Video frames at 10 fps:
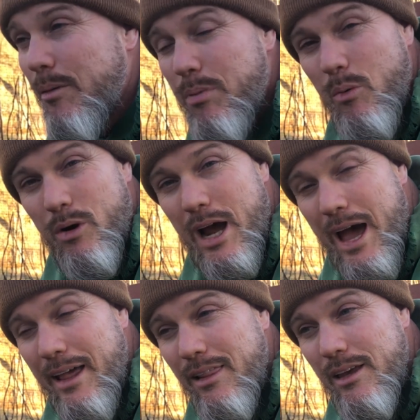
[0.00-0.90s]
But where
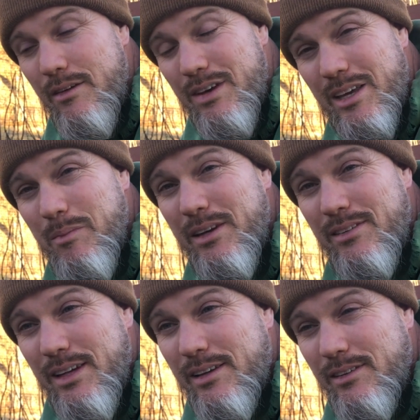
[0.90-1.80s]
I live, it can be
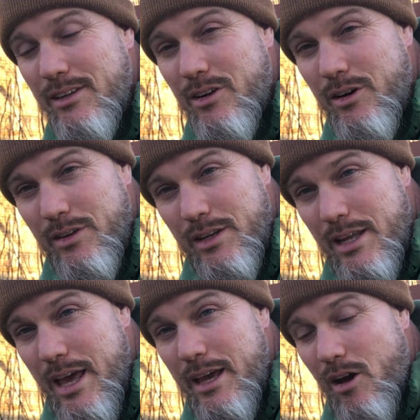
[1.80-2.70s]
60 during the
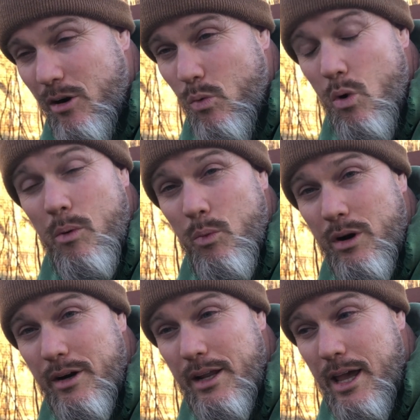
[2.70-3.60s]
day on a warm
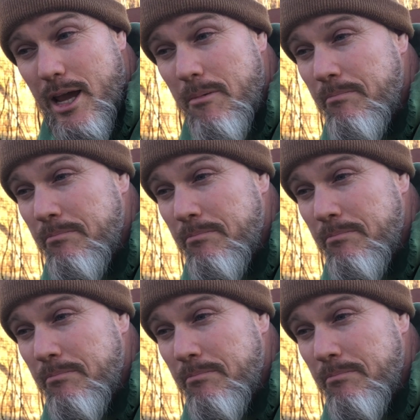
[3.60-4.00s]
winter day